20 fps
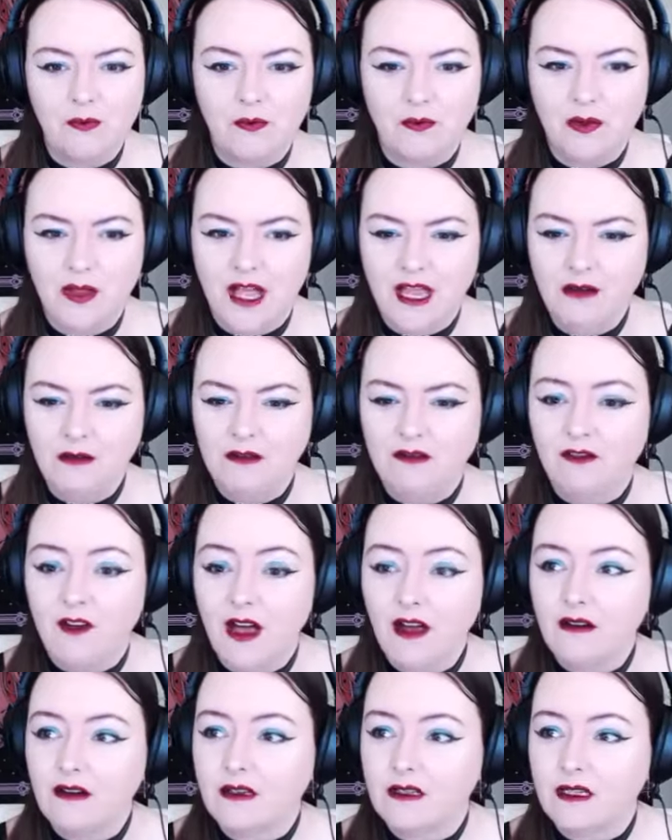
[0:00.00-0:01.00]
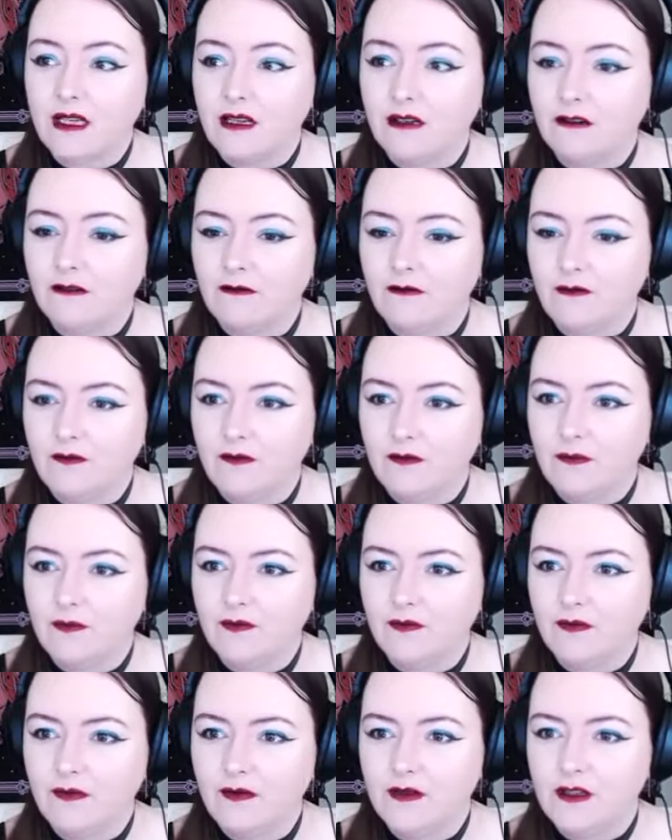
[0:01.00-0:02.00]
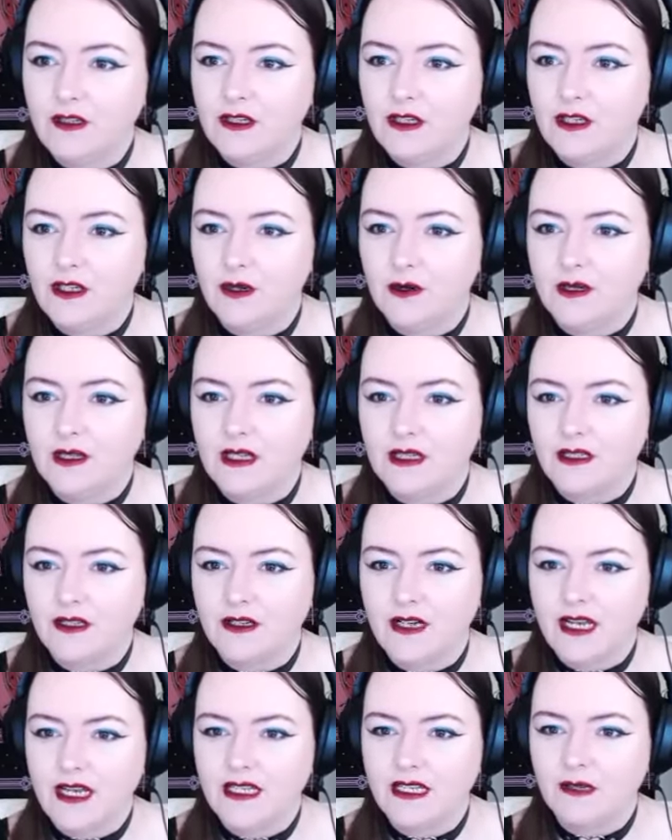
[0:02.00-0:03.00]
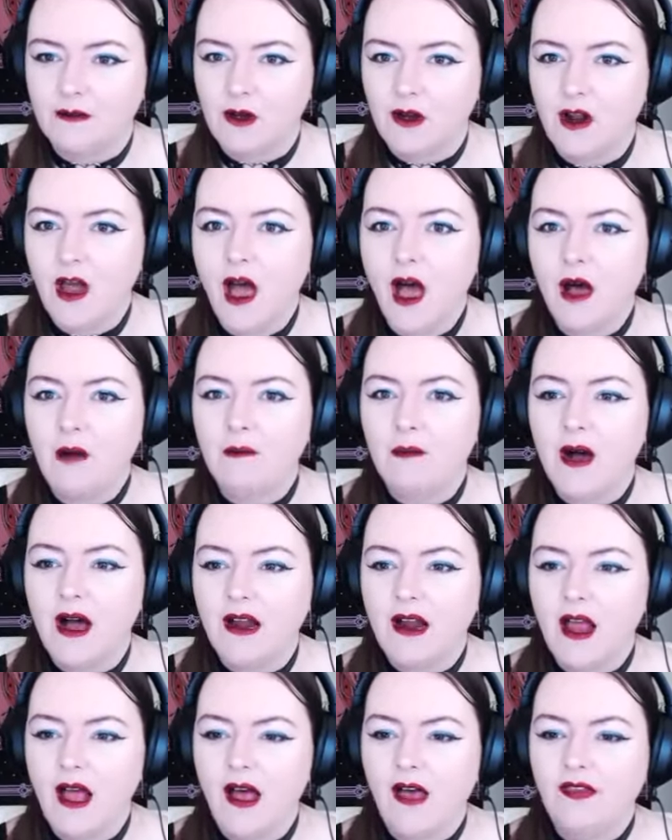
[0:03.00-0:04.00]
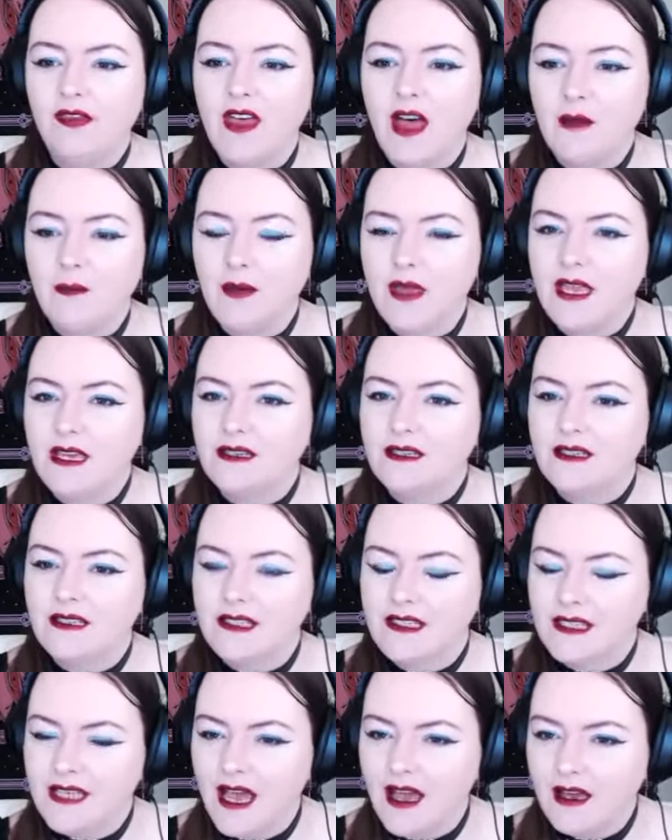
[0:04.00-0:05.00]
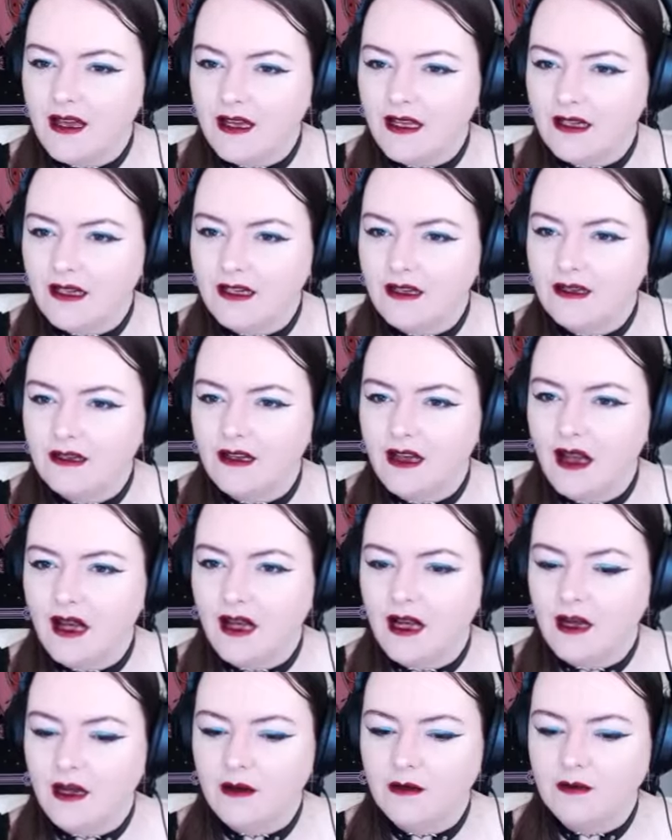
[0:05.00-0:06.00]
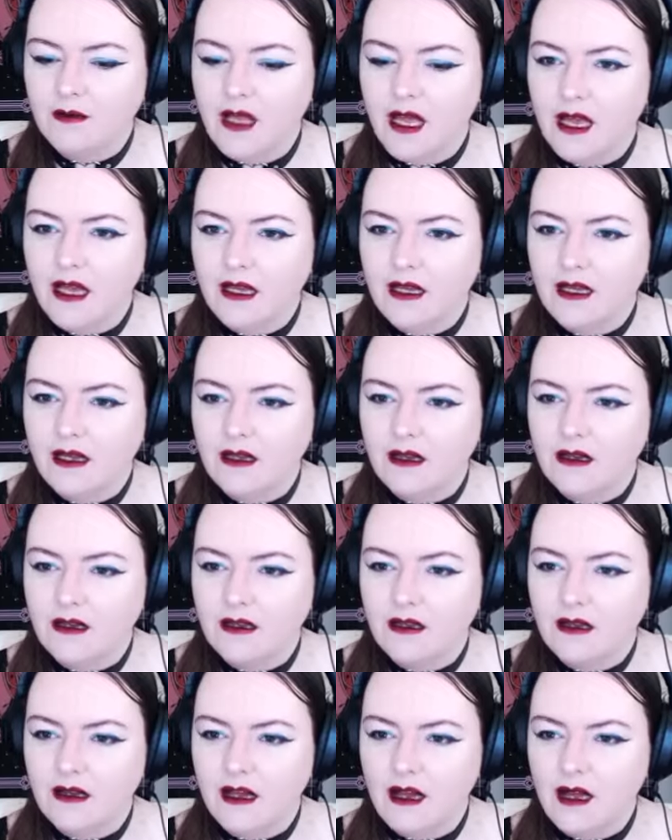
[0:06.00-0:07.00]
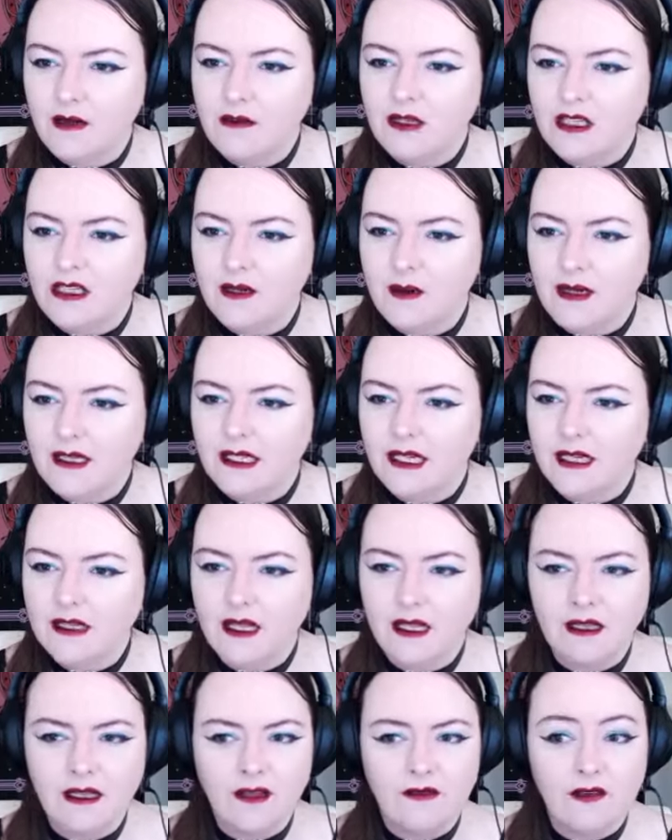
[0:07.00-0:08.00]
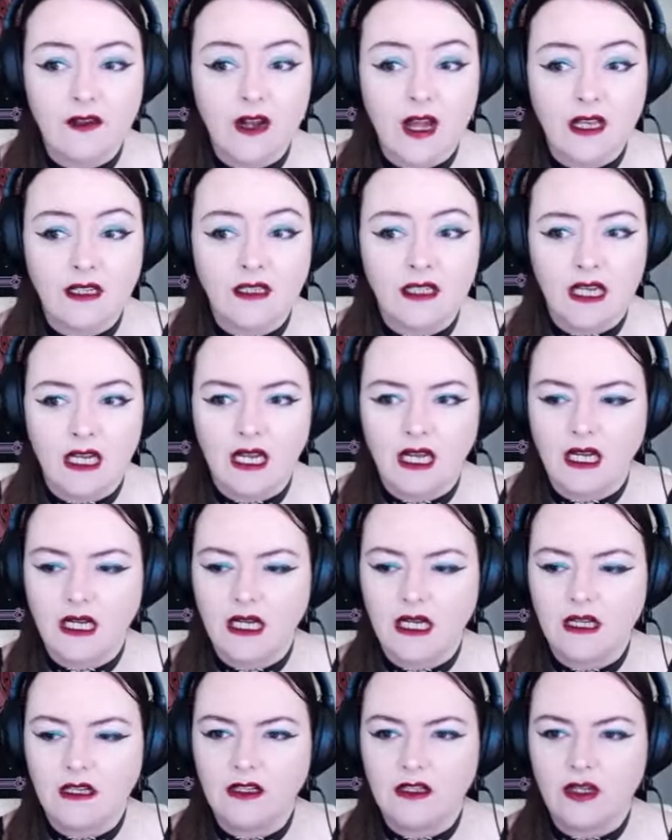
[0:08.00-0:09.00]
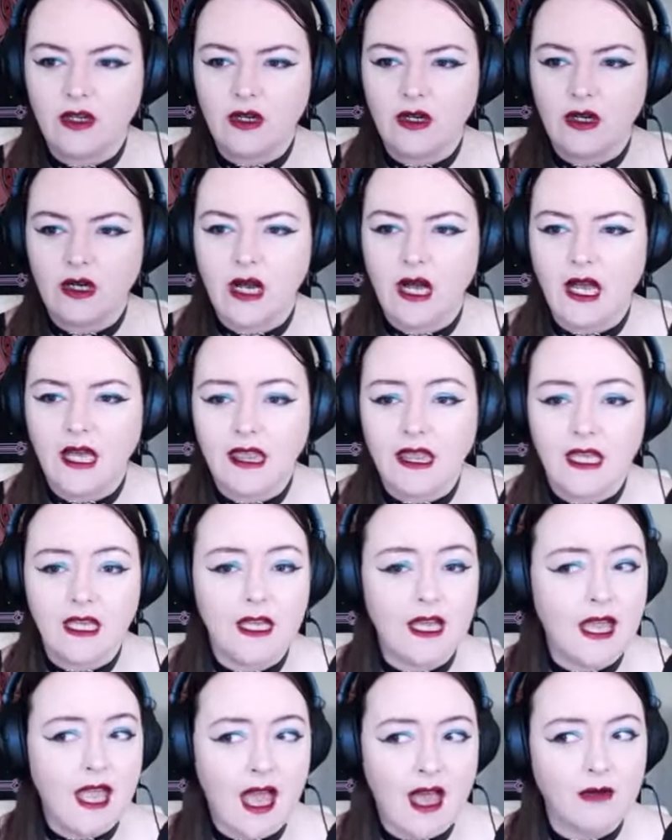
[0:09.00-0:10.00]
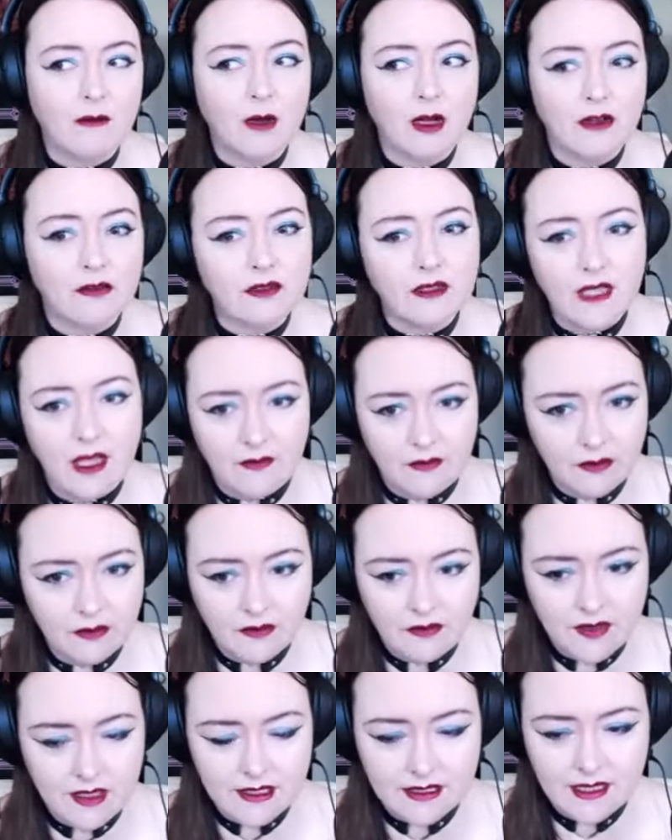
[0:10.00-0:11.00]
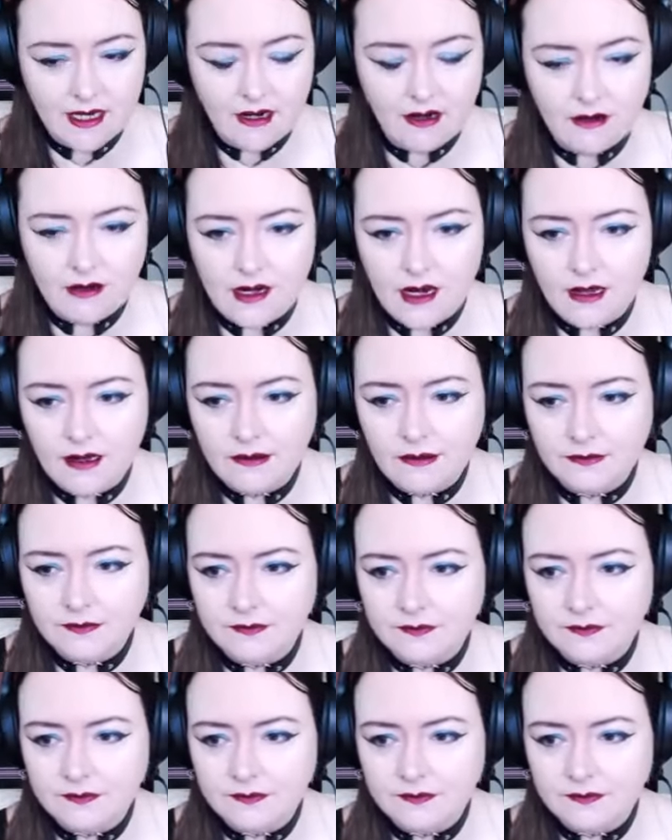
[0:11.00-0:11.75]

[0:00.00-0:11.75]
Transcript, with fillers: playing with fire is kind of doing this on easy mode. But that being said, I'm like I'm just about to hit like level 19, so I think I am over leveled for this area.